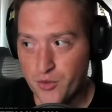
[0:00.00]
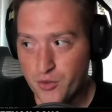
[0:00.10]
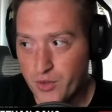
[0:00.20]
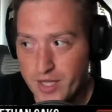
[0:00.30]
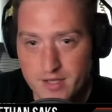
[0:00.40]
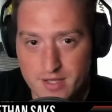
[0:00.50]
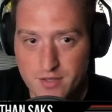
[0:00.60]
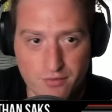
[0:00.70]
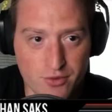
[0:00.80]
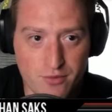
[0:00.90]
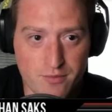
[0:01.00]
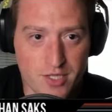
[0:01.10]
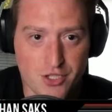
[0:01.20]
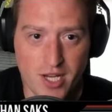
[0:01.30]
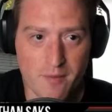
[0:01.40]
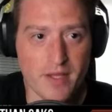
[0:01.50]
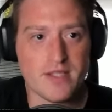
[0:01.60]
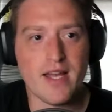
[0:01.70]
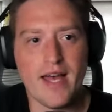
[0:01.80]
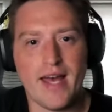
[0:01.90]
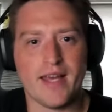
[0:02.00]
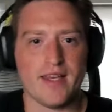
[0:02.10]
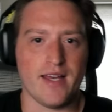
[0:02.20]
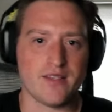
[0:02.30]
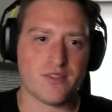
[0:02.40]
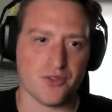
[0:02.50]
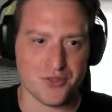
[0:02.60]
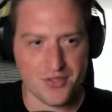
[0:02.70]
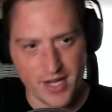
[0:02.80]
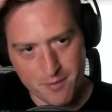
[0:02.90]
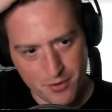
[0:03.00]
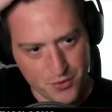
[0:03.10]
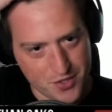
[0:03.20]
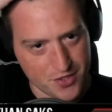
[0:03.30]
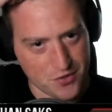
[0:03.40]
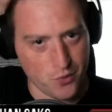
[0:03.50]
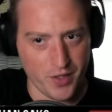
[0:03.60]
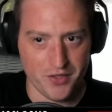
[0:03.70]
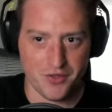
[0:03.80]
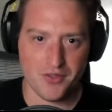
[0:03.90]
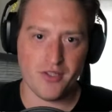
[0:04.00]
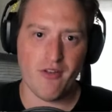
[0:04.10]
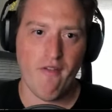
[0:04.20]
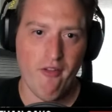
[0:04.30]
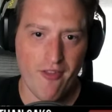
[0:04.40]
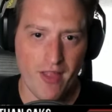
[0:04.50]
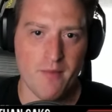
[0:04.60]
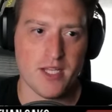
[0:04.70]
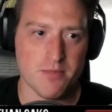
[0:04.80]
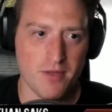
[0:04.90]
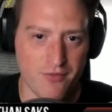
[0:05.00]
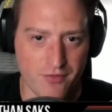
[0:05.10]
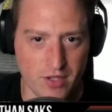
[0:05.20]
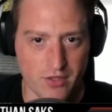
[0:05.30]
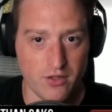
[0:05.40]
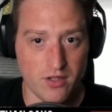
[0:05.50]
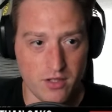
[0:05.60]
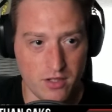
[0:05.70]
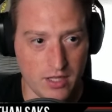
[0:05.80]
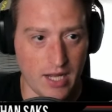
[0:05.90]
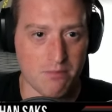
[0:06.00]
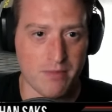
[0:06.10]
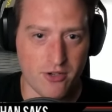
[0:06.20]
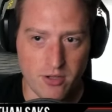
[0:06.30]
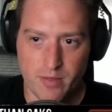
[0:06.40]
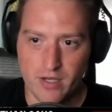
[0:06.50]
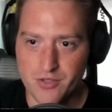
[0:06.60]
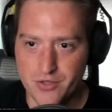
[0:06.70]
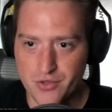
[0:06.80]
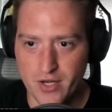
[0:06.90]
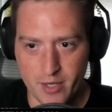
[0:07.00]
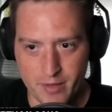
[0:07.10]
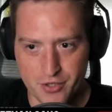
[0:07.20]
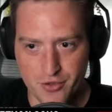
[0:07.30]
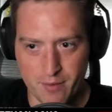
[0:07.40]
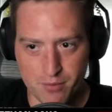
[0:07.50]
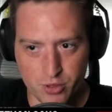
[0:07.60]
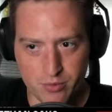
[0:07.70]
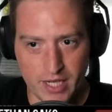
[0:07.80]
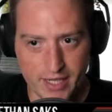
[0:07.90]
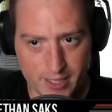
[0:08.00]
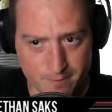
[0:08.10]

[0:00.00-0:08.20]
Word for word: Grixis rooms enchantments. Heck yes, Skullsnap nuisance wield. That makes me feel a lot better about just trying to be straight blue black.